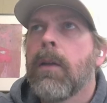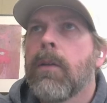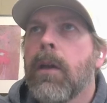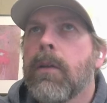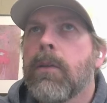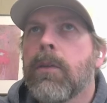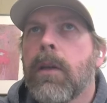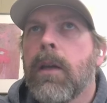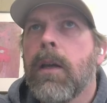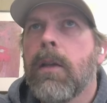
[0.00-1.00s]

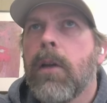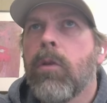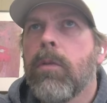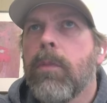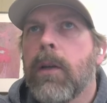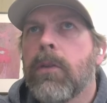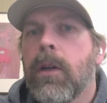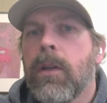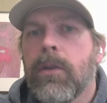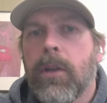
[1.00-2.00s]
that would make
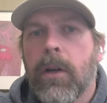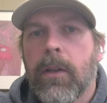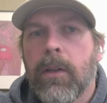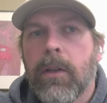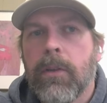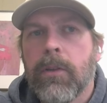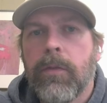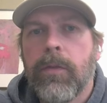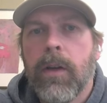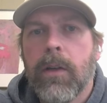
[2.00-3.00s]
sense during these
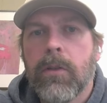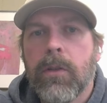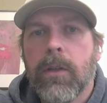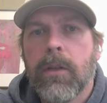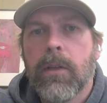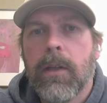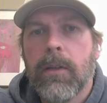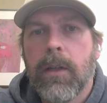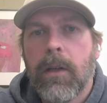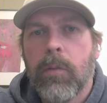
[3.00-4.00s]
events that
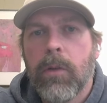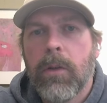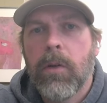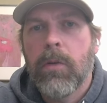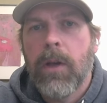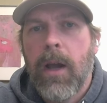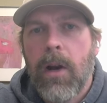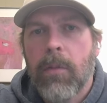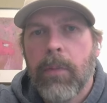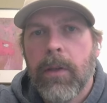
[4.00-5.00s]
intake would go
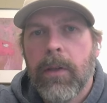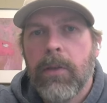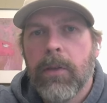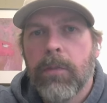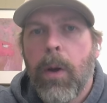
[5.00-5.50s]
down. But this is